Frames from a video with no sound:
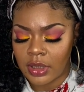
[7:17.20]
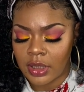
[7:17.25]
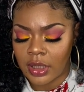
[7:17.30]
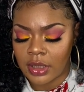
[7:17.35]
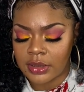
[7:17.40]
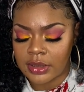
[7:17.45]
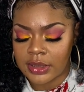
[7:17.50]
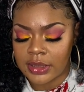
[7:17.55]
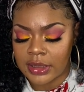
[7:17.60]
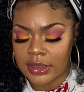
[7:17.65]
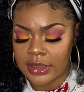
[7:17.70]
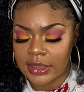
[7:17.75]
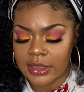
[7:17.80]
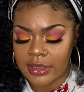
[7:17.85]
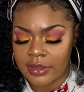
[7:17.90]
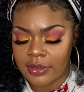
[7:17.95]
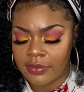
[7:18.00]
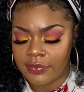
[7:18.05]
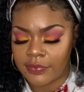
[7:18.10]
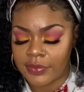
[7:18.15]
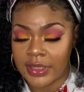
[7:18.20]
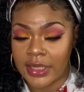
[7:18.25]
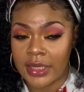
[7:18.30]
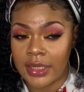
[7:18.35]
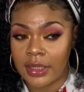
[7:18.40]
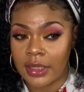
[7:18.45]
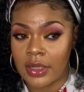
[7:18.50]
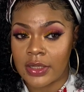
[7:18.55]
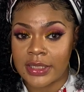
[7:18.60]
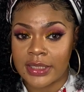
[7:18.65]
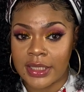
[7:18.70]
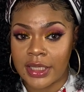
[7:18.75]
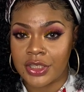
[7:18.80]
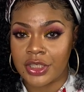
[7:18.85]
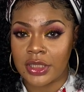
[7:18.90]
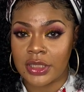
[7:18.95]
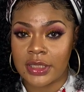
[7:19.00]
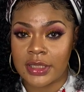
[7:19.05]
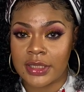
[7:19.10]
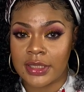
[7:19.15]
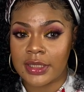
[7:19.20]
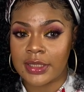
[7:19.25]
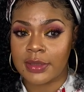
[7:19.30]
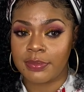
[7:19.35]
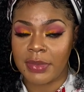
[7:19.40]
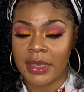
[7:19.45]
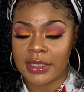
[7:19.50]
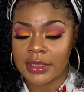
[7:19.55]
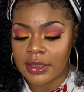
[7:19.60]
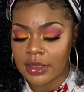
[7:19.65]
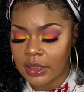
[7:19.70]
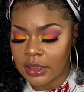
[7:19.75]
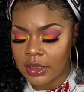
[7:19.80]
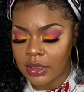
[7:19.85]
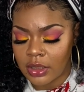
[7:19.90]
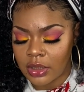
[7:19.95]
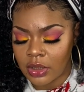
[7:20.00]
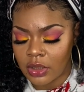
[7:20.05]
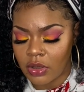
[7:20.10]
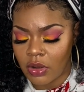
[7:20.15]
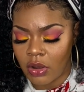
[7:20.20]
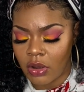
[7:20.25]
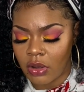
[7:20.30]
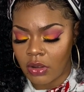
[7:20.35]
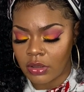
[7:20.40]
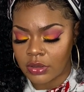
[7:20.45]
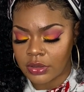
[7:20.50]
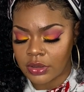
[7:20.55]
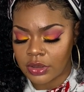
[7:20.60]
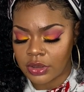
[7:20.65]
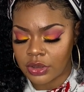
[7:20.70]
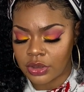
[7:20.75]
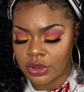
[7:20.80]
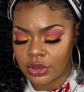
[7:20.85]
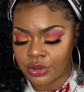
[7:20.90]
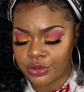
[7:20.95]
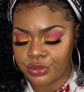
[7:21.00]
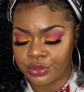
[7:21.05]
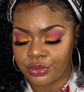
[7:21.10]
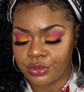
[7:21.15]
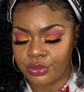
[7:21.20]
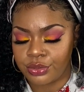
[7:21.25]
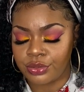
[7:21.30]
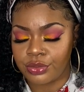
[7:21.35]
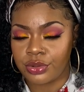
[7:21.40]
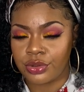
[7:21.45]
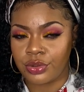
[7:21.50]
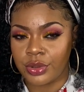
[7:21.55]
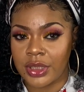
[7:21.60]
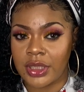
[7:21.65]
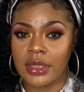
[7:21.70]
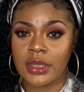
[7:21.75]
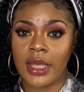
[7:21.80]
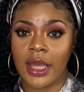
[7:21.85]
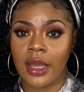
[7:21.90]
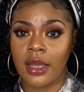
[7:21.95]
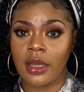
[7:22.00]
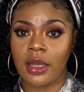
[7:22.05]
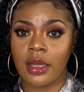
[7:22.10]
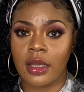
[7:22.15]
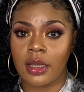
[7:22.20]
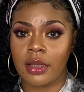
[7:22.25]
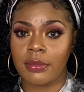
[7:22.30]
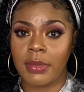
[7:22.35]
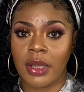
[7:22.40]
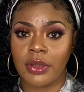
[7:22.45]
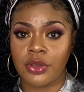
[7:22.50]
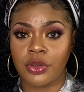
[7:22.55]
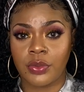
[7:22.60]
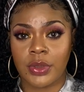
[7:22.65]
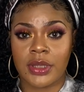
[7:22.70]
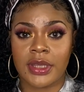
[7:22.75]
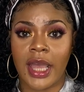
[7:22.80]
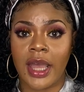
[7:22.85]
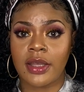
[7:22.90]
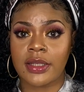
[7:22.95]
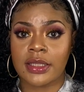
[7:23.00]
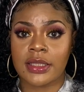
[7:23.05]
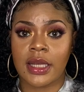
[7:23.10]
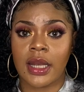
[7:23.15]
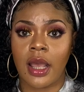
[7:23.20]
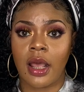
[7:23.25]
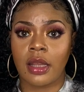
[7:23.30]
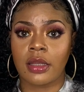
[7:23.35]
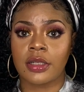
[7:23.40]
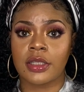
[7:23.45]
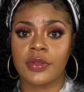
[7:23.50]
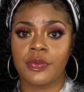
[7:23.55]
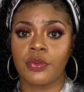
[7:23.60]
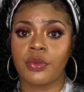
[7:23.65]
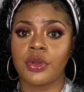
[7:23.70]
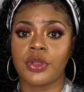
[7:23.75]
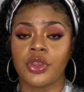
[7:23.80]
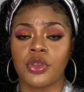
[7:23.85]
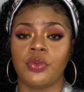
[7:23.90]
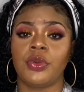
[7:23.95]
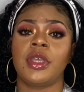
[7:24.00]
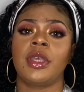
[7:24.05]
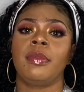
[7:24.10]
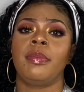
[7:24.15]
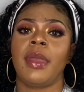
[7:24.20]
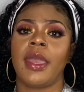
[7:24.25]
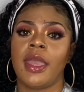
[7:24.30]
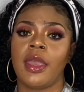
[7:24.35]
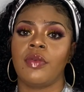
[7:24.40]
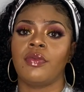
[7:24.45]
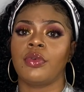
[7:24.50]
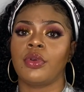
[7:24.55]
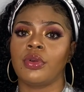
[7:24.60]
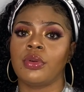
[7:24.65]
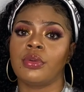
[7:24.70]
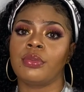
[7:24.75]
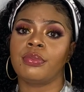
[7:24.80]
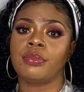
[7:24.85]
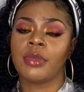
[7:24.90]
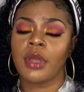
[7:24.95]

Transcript: to live in Los Angeles is basically gonna cost you about $3,000 for a 3-bedroom.